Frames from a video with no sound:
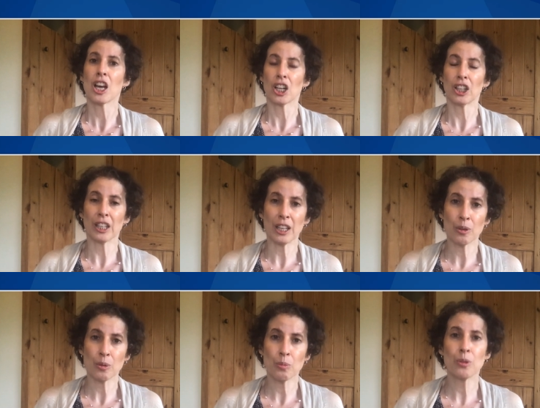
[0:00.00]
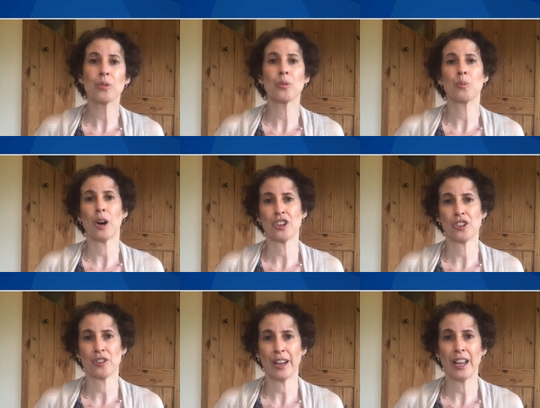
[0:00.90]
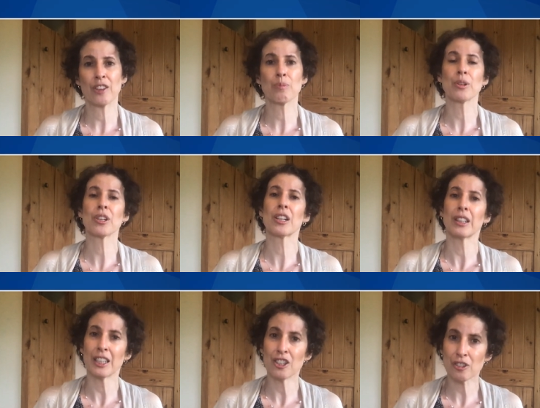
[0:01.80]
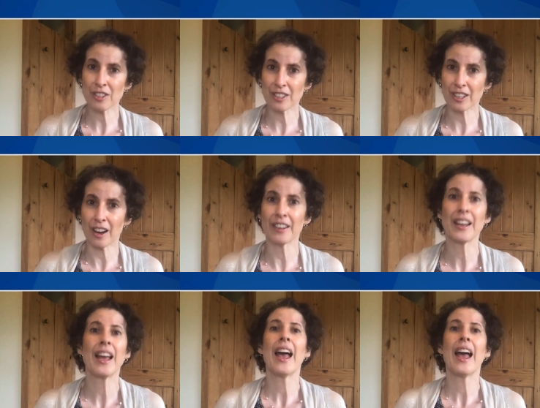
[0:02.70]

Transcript: Clean the wound. Wash your hands. Put a clean dressing on.